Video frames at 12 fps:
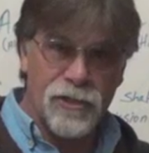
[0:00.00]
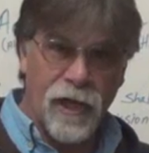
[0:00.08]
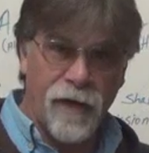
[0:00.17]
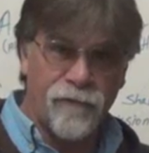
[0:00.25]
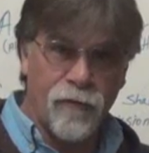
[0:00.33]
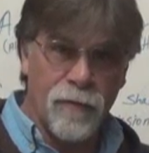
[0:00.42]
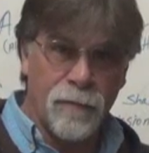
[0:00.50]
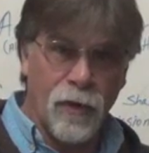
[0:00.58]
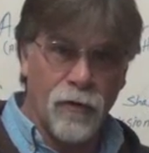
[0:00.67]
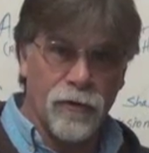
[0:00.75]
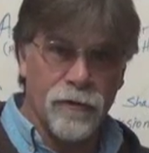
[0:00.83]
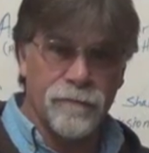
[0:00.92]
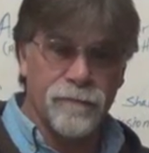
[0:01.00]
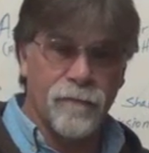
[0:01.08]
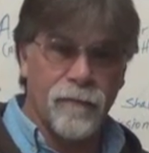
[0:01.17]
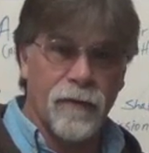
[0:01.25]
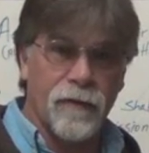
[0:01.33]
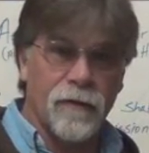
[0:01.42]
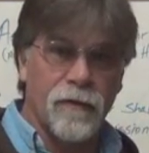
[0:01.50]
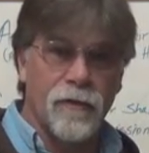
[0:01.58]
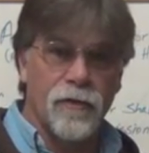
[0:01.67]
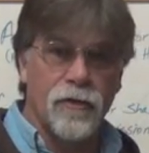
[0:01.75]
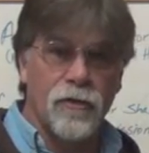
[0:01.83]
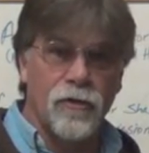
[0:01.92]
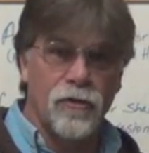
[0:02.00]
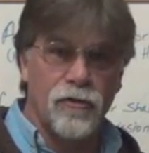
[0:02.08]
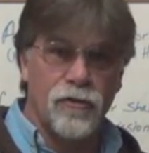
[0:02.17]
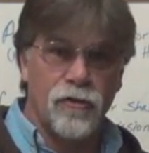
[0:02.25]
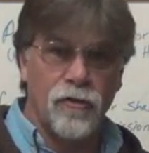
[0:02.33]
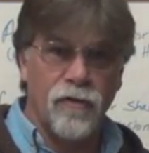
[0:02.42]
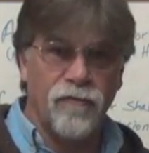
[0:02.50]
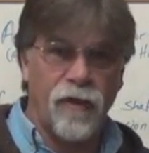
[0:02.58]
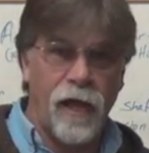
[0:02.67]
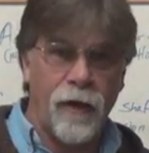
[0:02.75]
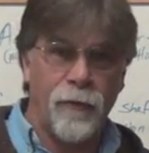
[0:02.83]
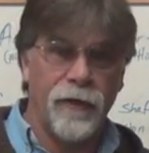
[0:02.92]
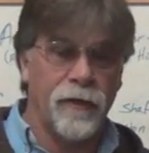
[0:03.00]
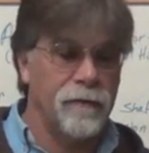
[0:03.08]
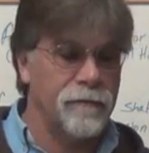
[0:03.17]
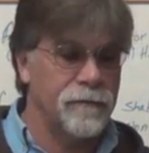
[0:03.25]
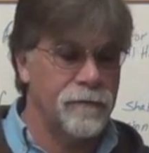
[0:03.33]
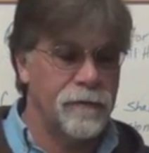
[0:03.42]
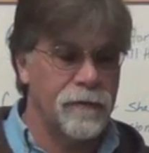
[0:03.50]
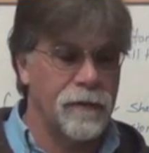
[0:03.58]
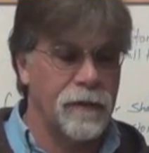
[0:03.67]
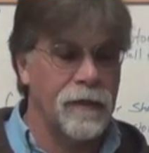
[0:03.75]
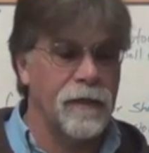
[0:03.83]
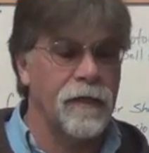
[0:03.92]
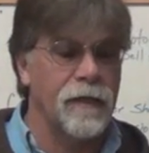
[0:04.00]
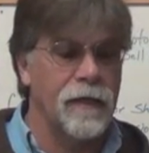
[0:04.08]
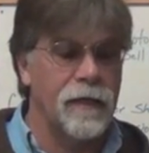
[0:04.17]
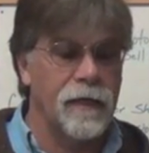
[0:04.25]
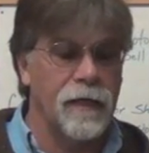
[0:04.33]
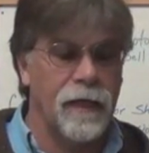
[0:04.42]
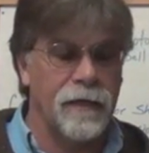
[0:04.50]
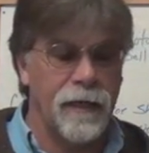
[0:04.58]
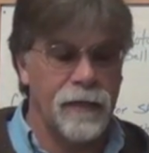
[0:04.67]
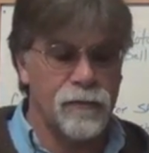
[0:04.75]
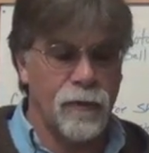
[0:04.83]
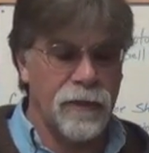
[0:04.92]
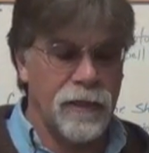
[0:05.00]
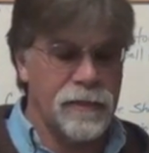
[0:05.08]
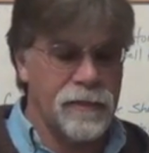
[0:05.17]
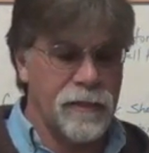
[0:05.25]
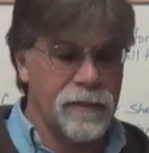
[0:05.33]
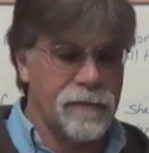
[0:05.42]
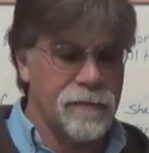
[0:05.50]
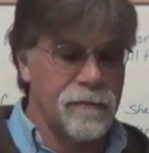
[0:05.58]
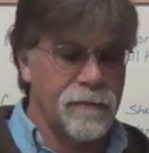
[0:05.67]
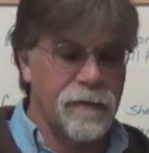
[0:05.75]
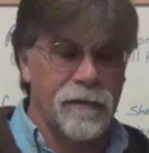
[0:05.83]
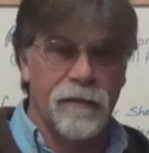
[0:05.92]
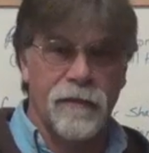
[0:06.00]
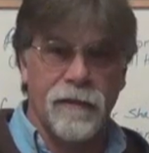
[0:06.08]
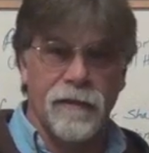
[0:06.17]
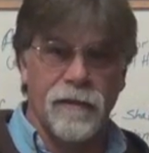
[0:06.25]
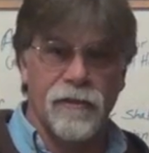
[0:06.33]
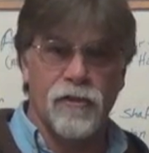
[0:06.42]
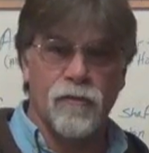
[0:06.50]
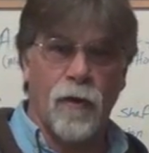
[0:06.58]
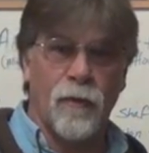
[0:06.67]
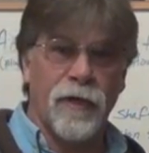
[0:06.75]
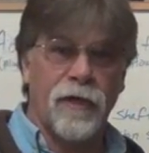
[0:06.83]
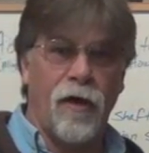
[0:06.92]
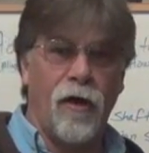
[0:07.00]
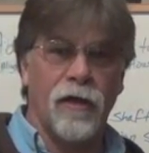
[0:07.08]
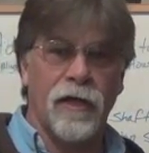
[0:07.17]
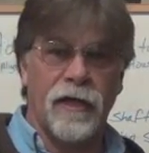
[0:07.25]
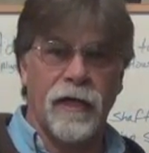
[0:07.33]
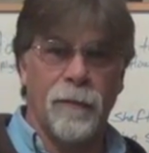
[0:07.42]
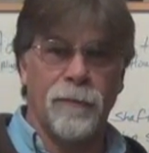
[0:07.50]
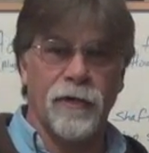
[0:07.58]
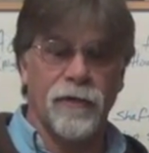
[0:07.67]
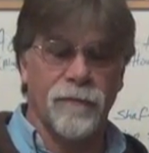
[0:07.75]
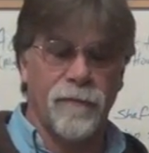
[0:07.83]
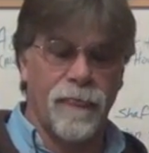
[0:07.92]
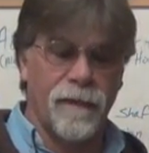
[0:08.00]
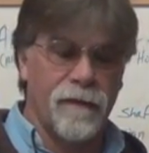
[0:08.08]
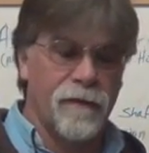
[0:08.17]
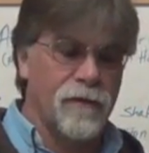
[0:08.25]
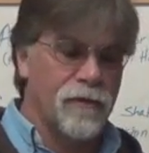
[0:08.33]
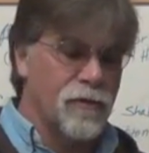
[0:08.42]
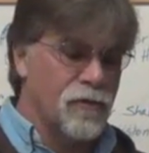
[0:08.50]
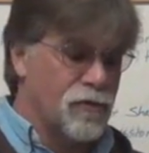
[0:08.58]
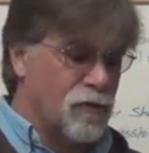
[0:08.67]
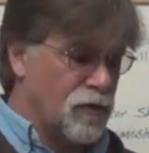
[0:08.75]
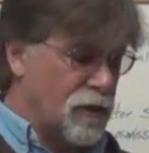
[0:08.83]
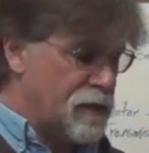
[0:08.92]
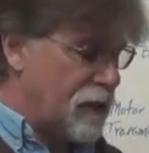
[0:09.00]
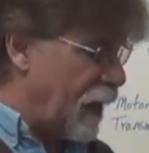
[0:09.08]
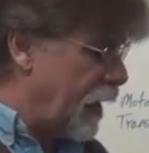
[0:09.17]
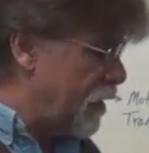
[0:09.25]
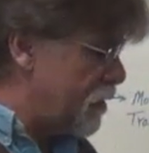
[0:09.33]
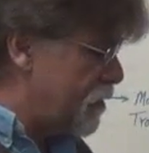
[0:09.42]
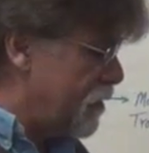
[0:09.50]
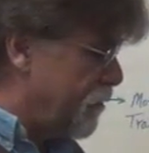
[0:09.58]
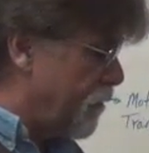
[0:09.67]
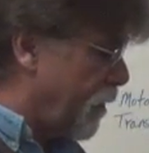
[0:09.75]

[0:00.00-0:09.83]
shaft from the motor to the flywheel. And that's what this is. This is what we call a coupler. So this has